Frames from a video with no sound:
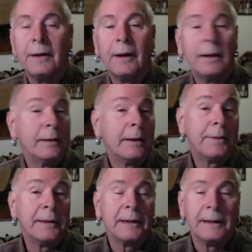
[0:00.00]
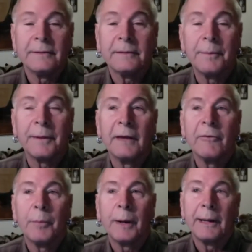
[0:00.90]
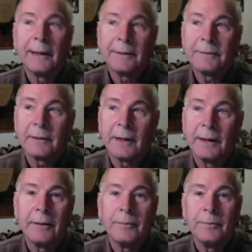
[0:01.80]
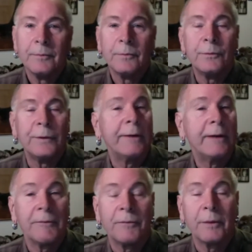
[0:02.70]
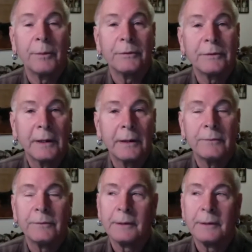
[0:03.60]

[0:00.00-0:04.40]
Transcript: I think it is something everybody has to kind of figure out for themselves.